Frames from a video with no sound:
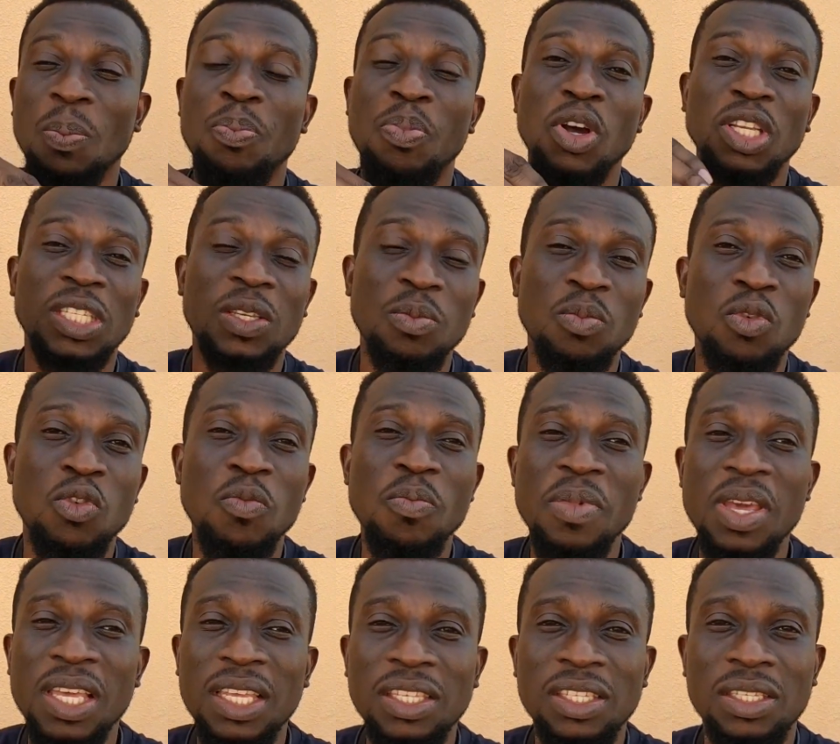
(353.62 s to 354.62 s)
possible
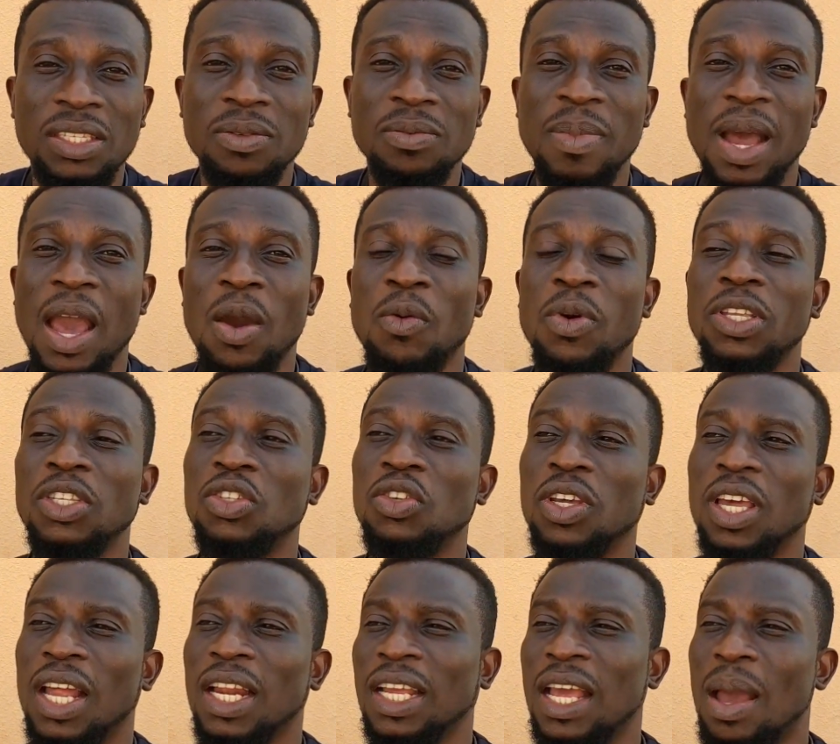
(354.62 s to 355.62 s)
means by which
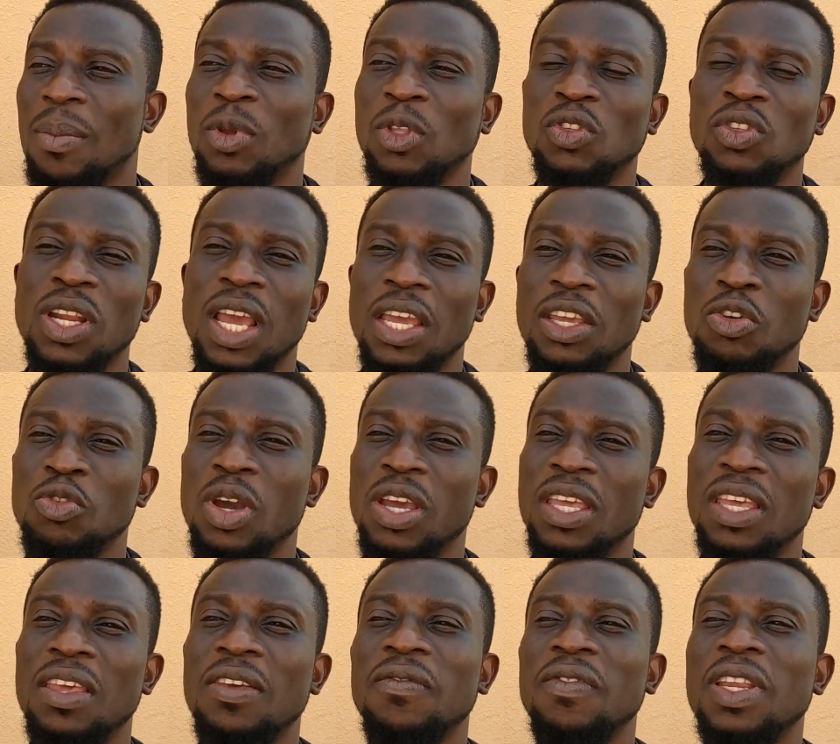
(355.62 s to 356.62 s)
you can come into the UAE,
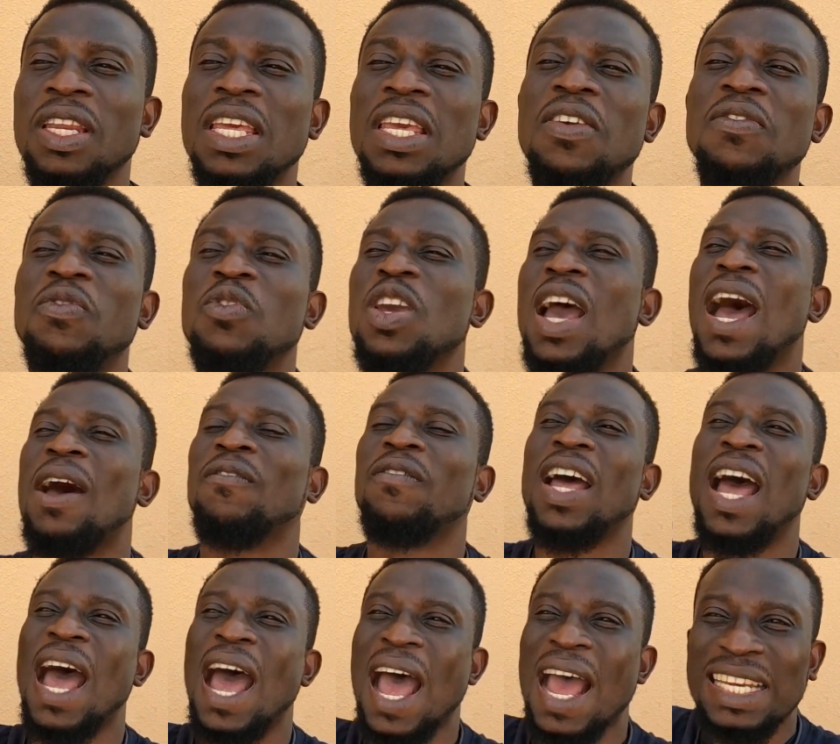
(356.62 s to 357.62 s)
even if you have
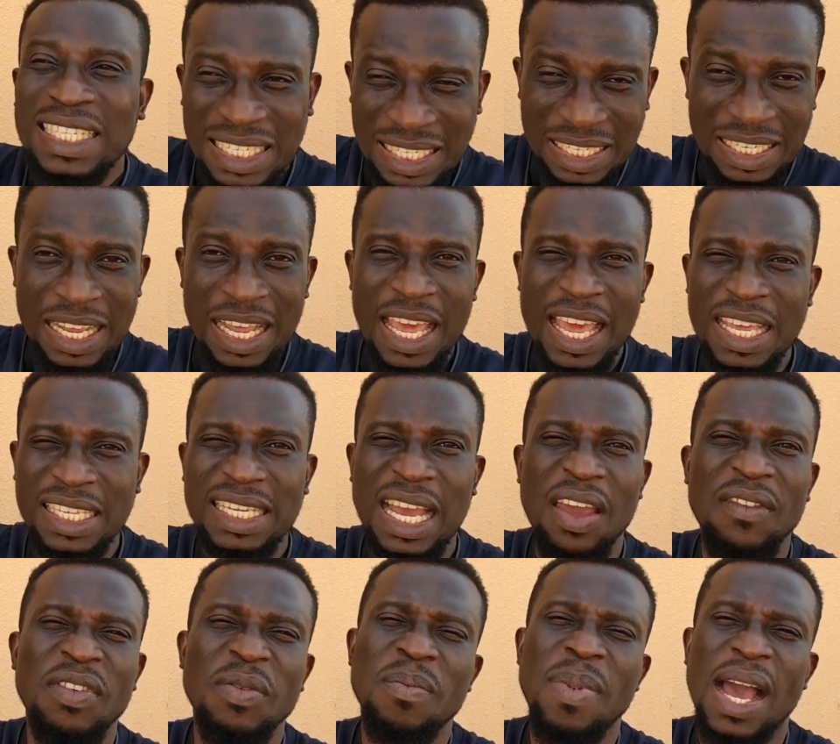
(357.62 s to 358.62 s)
had
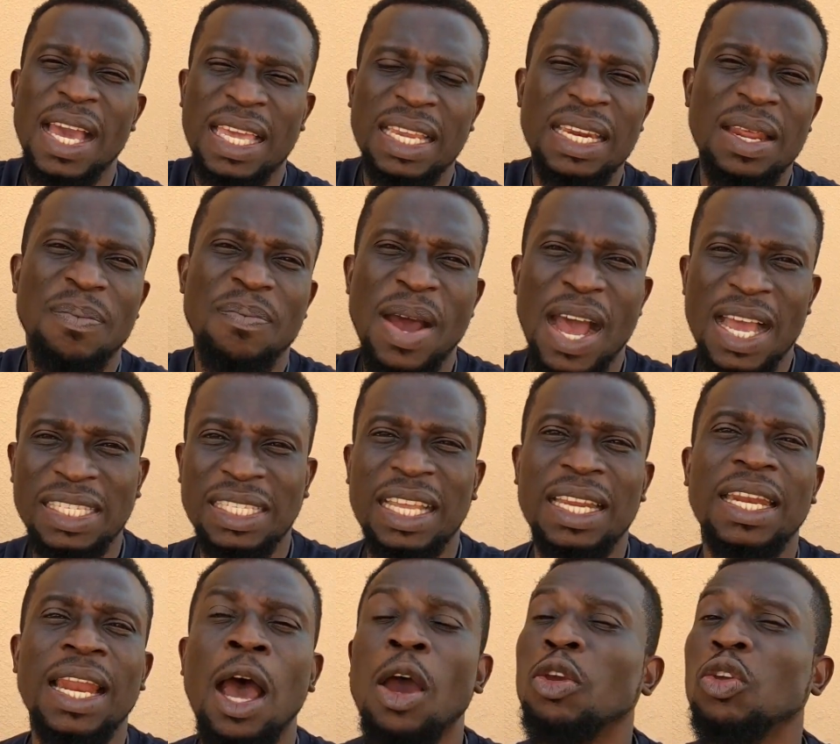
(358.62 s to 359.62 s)
HIV back in the past
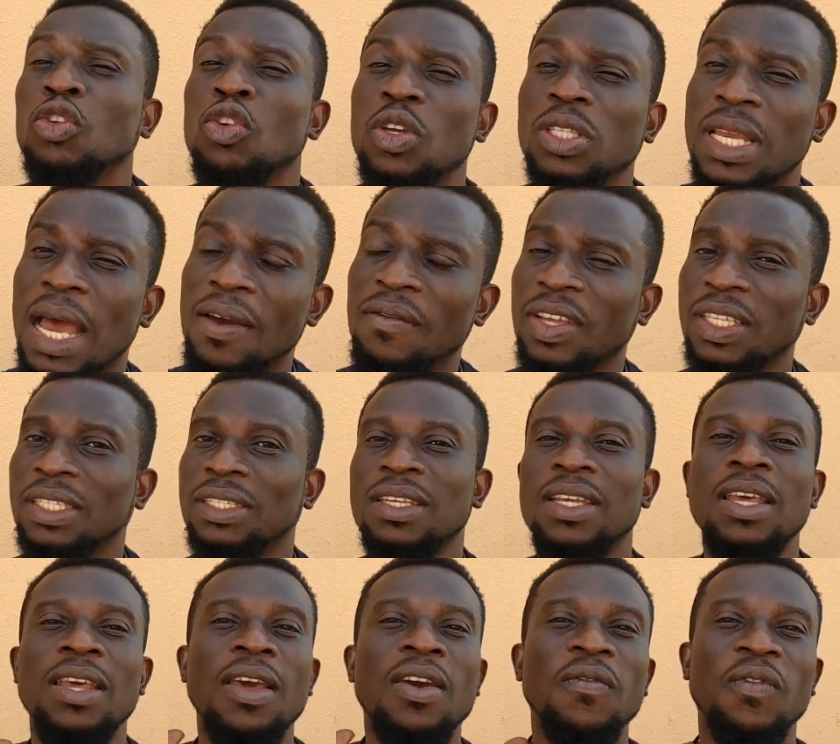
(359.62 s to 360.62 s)
and now you don't have it.
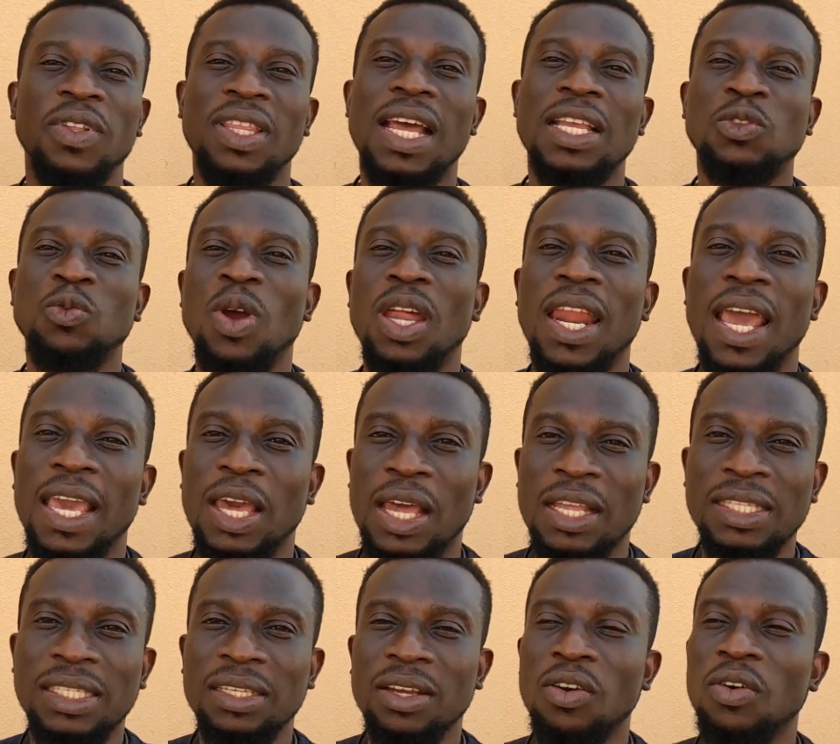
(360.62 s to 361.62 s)
For that one, I
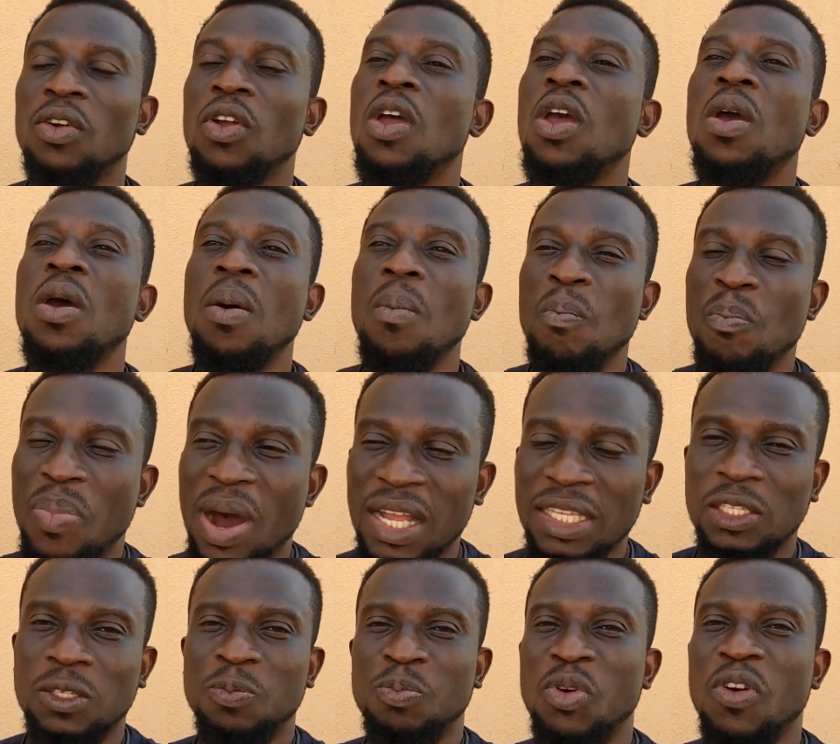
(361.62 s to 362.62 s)
can't tell.
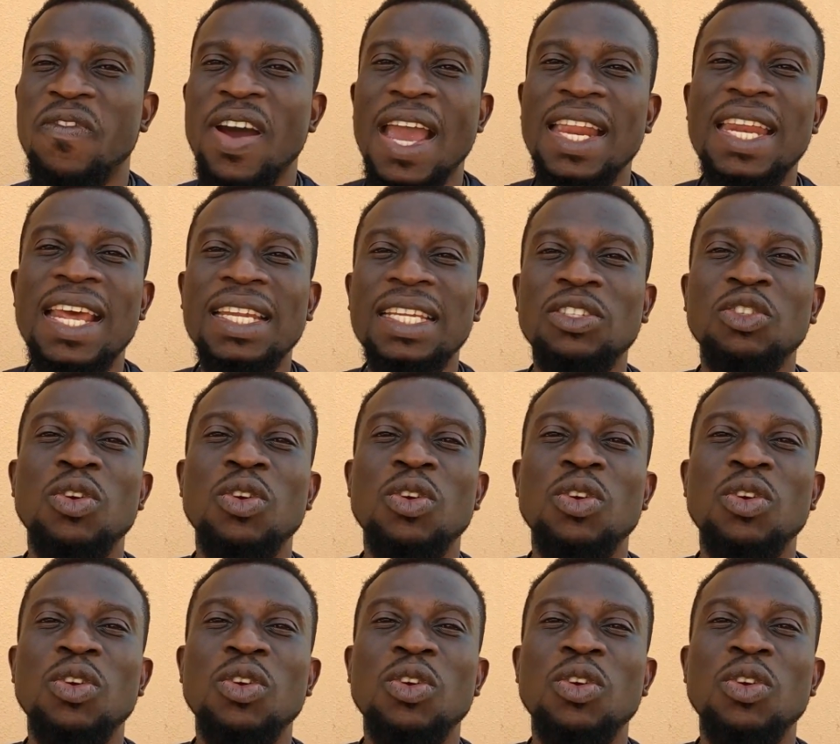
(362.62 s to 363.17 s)
But provided